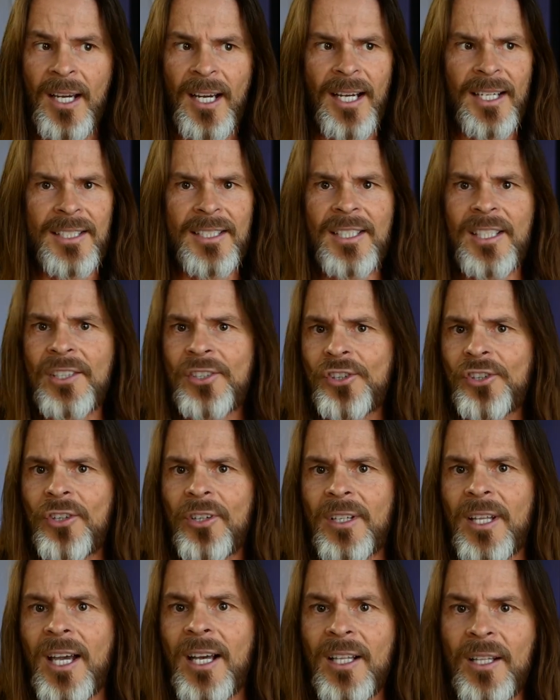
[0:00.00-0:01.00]

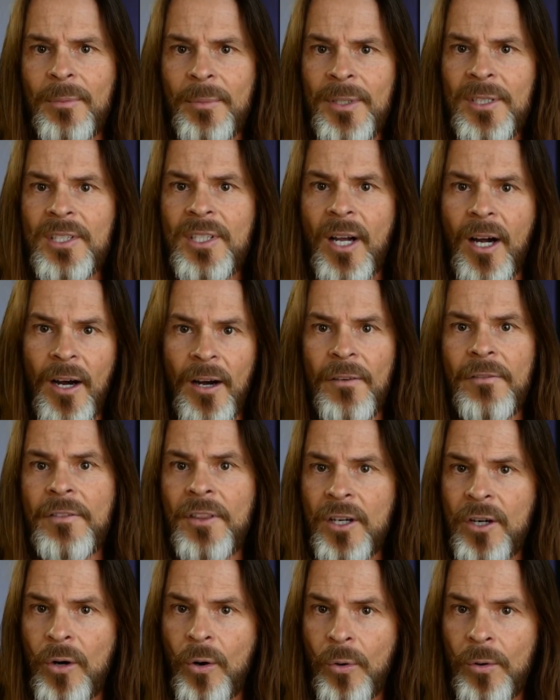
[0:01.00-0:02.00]
additional elements of
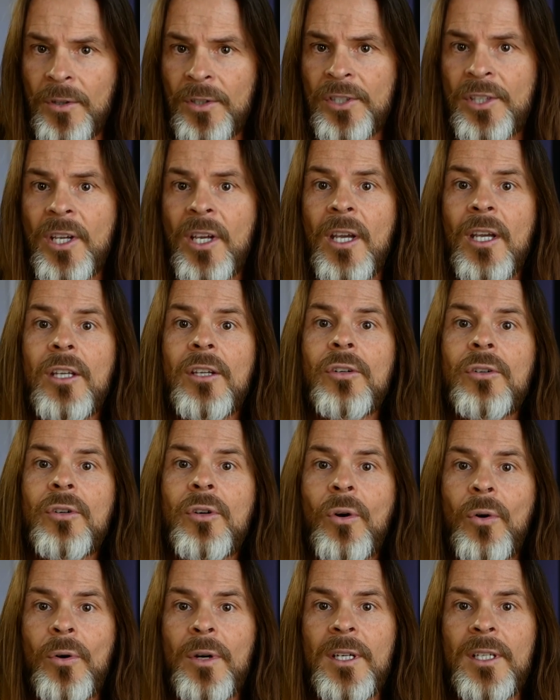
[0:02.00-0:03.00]
the course. You're
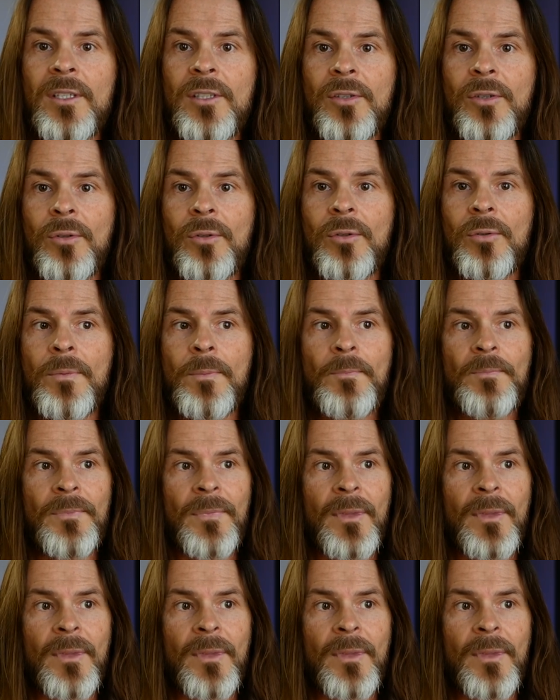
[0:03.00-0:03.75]
going to